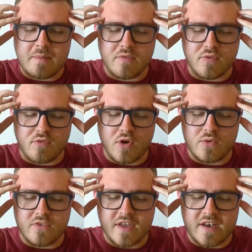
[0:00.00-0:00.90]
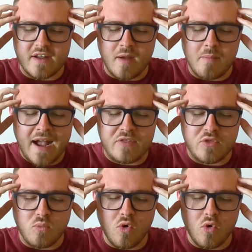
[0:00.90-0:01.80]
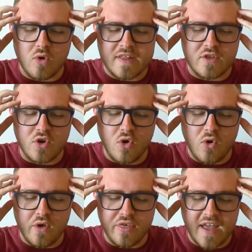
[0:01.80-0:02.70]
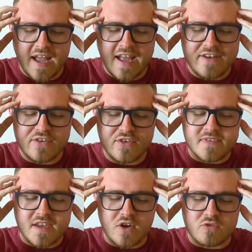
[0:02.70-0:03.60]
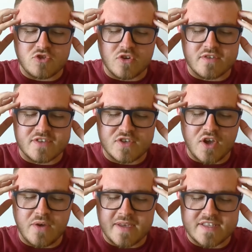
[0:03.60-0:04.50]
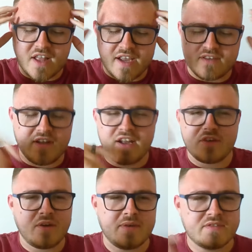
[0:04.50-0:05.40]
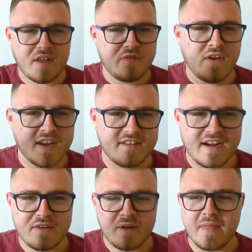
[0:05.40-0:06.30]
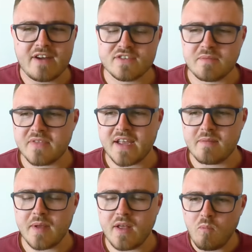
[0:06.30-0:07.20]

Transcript: of Thrones and I'm at the wall in the north and, you know, Jon Snow is like, I don't know, he's like around up there or something. But